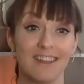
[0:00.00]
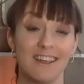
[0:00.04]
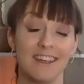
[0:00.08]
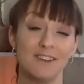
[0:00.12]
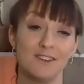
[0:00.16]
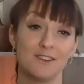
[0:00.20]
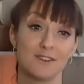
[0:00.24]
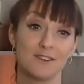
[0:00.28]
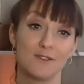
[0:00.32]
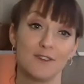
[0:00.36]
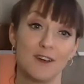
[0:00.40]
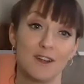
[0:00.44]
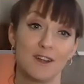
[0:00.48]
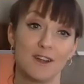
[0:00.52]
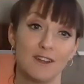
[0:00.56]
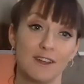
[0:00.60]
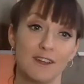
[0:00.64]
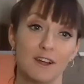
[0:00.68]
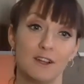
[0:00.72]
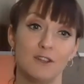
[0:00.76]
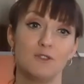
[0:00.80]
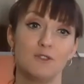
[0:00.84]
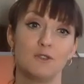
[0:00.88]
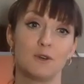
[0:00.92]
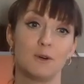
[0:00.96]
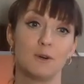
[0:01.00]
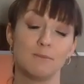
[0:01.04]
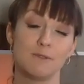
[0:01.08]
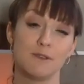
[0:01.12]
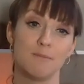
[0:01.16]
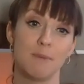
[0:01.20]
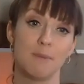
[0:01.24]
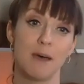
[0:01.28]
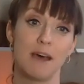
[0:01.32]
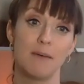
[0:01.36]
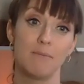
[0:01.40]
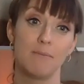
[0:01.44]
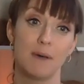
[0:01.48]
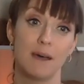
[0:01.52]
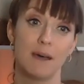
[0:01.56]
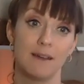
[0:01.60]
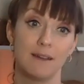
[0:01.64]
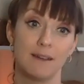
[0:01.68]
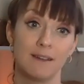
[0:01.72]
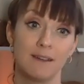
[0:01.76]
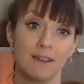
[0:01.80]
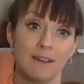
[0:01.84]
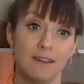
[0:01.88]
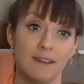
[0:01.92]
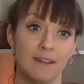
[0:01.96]
It just felt like I dropped a
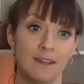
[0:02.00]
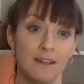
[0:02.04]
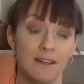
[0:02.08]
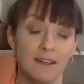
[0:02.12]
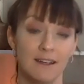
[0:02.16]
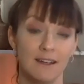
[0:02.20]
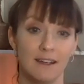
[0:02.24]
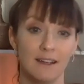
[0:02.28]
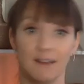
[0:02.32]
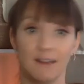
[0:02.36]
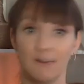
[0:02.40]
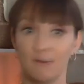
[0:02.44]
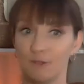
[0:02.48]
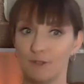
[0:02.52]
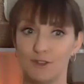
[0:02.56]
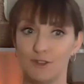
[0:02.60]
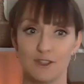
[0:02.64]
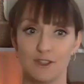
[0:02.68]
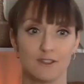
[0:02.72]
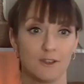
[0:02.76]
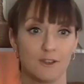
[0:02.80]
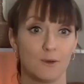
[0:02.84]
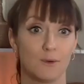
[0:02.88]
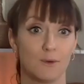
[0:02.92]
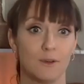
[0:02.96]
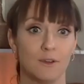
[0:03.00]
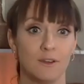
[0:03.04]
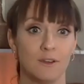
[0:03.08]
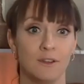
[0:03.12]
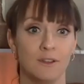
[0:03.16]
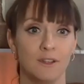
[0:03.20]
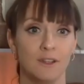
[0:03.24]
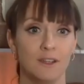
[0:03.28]
backpack. It was just gone.